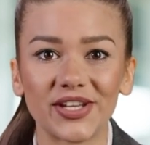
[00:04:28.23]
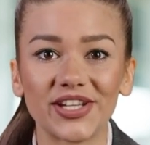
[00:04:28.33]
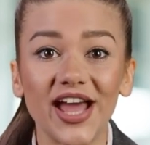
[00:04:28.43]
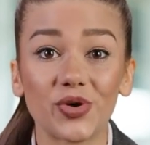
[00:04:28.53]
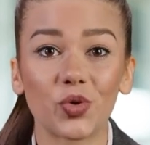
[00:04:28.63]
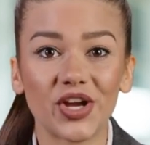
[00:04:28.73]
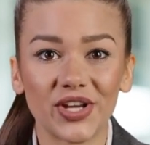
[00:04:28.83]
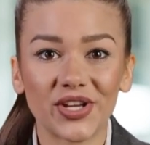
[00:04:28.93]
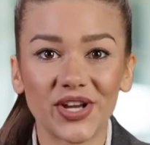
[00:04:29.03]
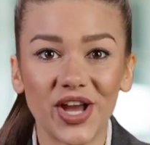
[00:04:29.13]
That
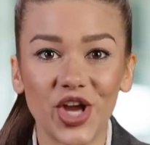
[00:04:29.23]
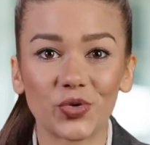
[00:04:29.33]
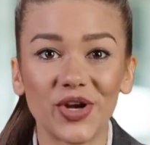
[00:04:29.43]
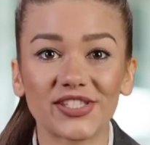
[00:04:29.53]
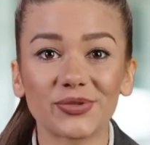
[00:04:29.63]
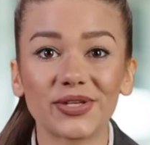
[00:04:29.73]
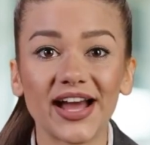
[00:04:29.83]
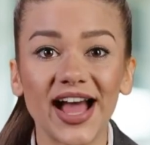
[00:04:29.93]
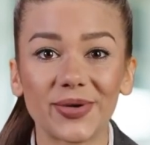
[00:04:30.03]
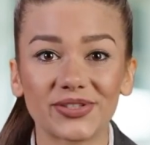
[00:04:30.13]
way, our
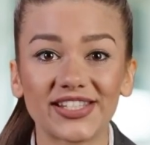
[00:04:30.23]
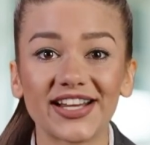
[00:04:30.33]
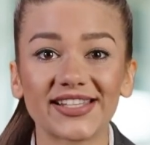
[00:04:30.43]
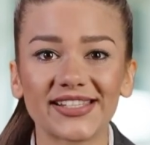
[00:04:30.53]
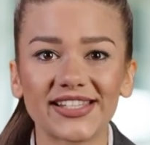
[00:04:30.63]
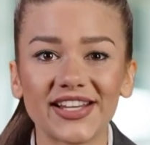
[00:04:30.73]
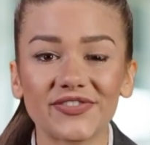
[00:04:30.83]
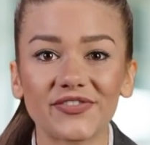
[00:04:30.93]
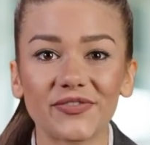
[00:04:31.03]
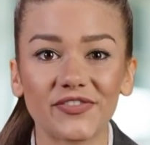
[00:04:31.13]
recipe app stays safe,